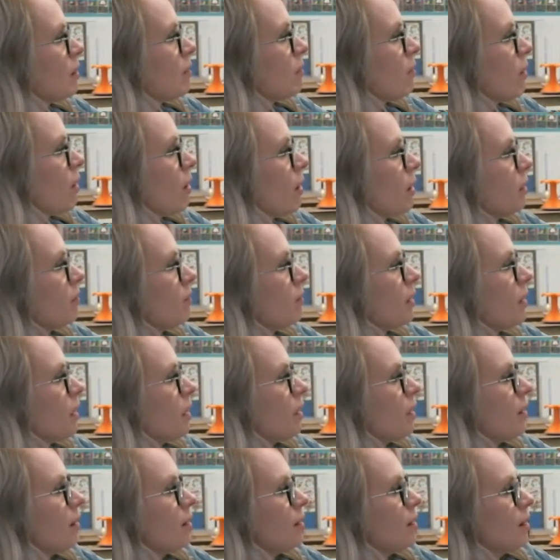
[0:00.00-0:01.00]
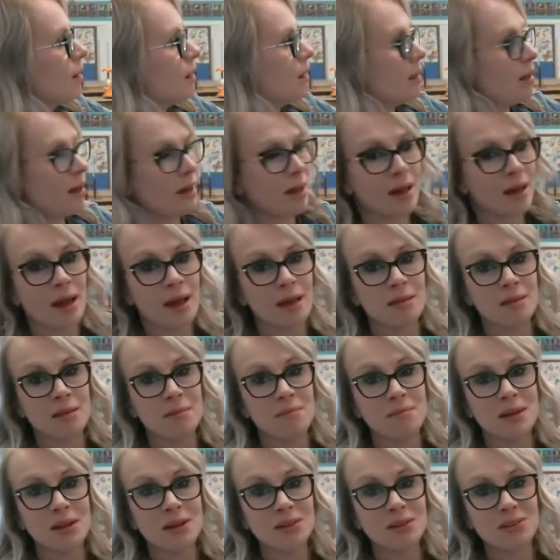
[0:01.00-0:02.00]
the bottom line and
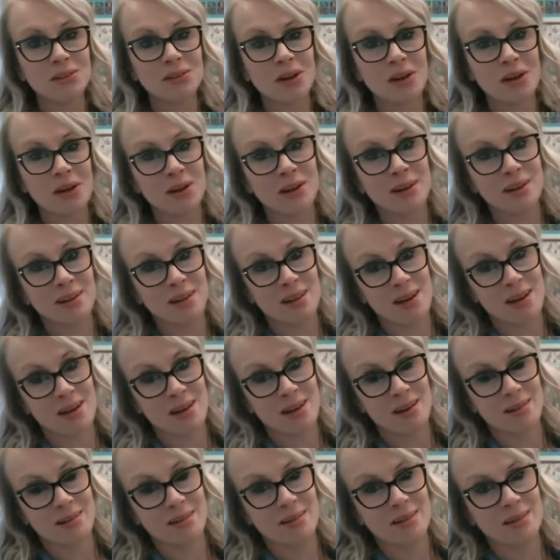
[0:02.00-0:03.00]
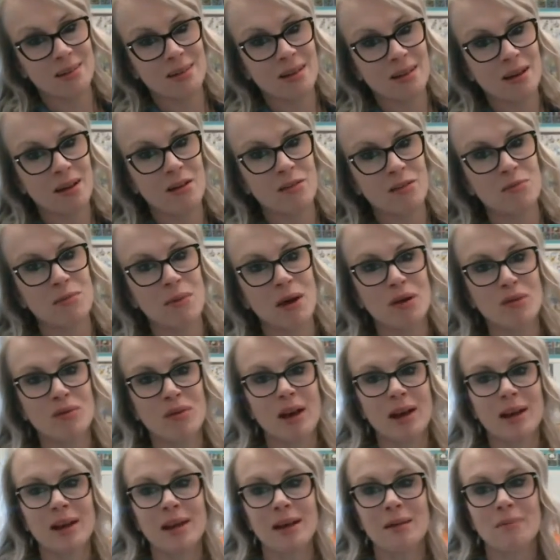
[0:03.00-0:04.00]
the middle dotted line of my
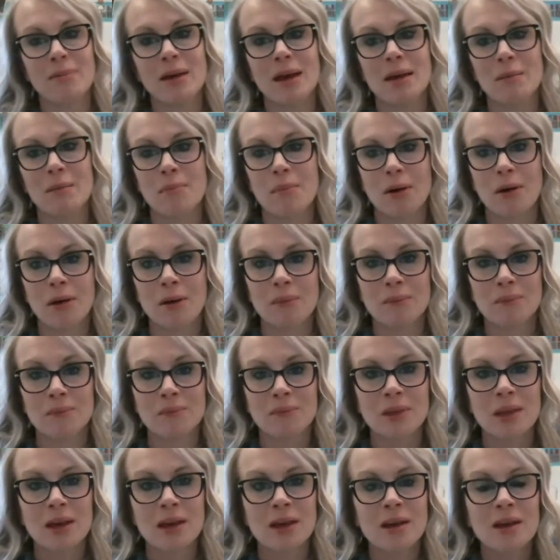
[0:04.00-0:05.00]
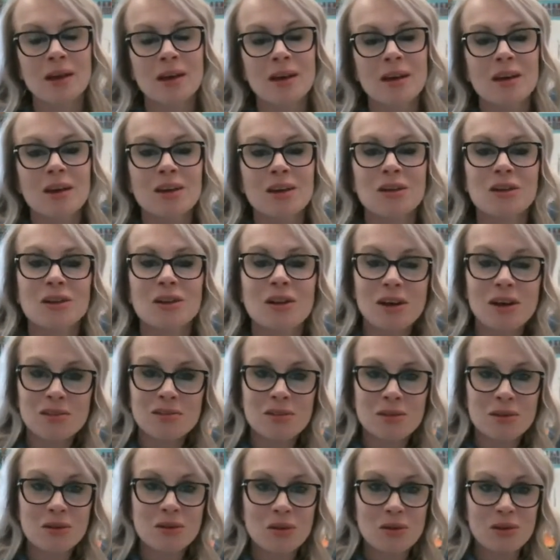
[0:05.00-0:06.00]
writing paper. You'll
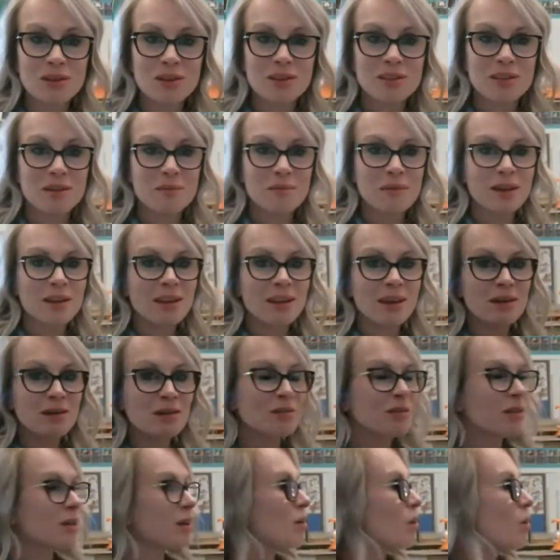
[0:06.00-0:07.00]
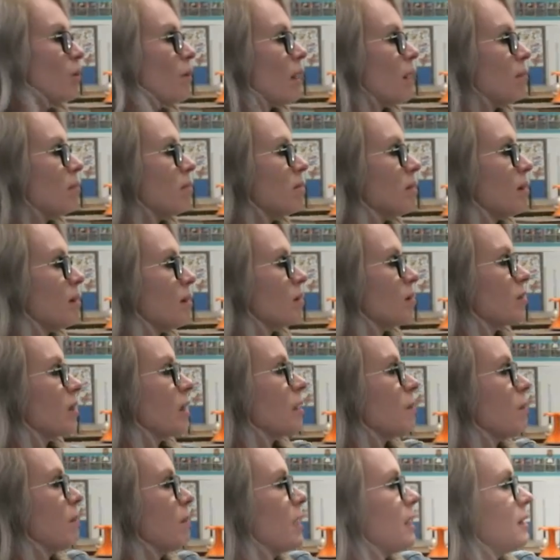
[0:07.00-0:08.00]
also notice that my letters that go upstairs,
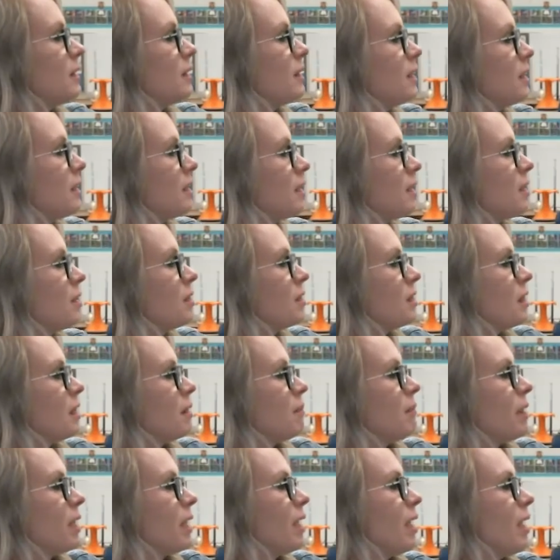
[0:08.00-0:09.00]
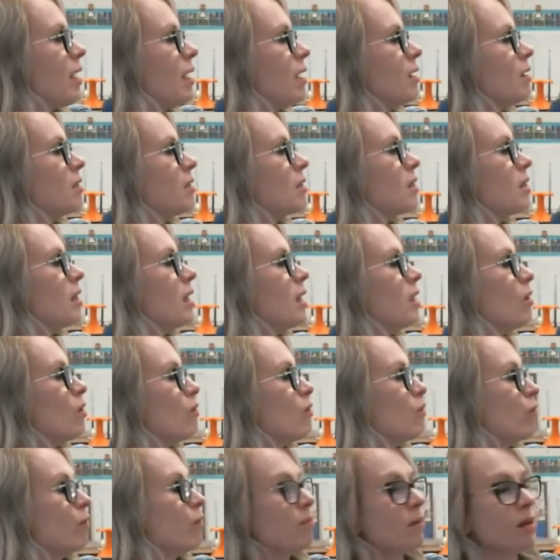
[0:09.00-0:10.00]
like my D's and my L's, they
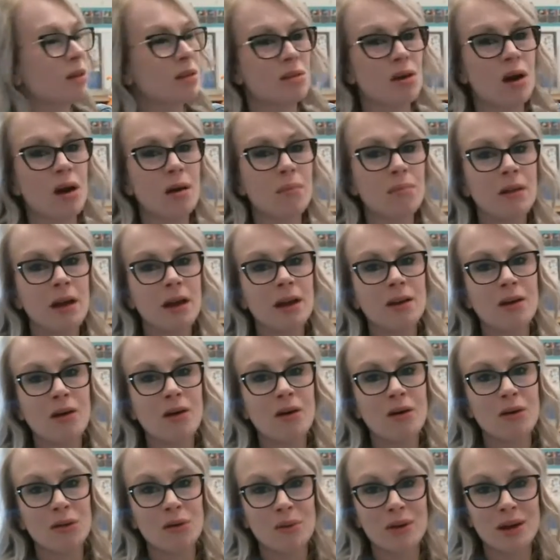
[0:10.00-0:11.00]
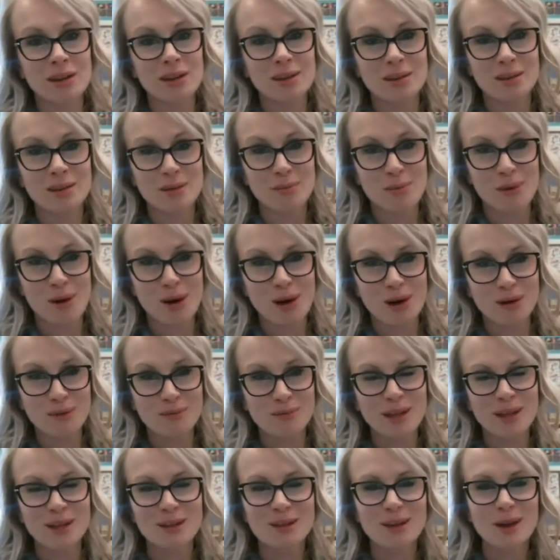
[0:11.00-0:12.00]
go from the top line all the way to the
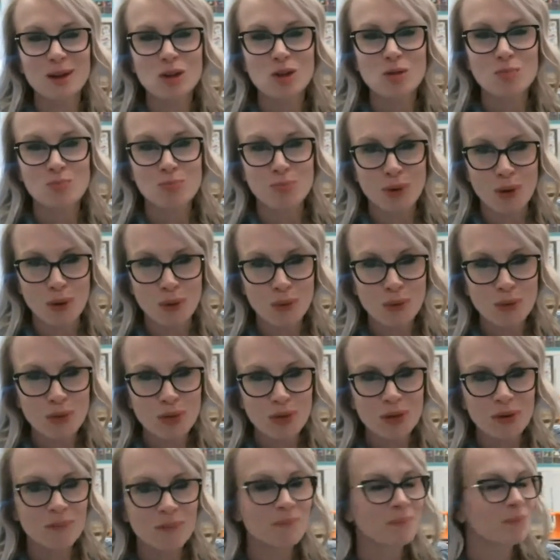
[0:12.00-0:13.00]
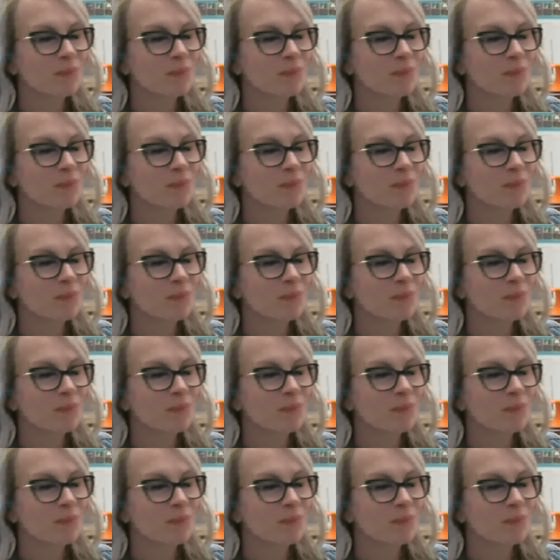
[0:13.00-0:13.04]
bottom. They touch both.